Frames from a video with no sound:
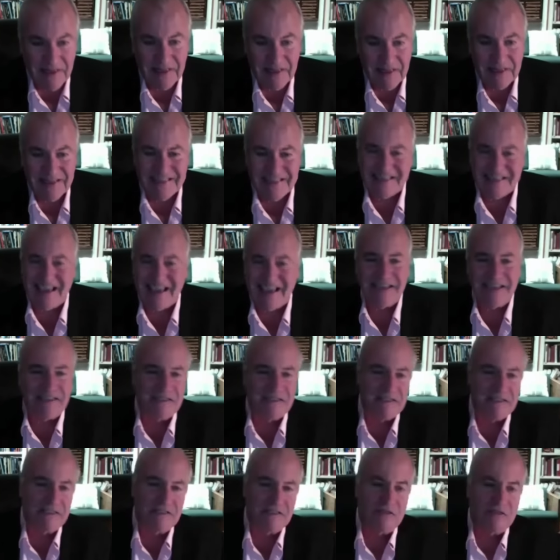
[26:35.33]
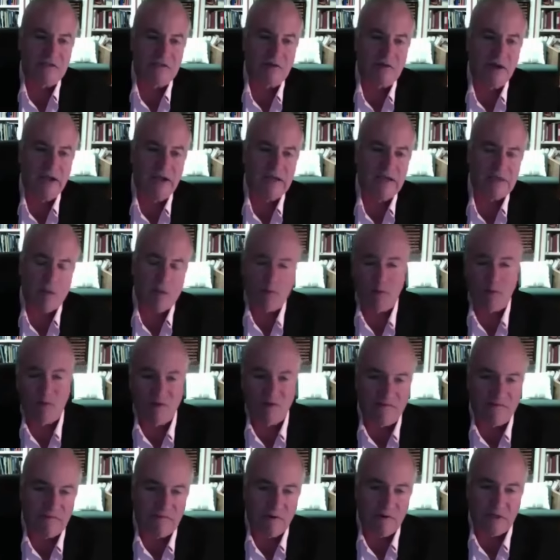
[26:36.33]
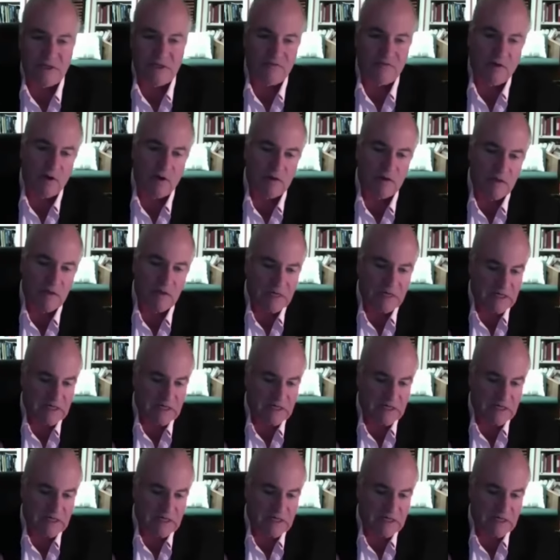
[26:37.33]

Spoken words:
this case is strange. Well, first of all, let me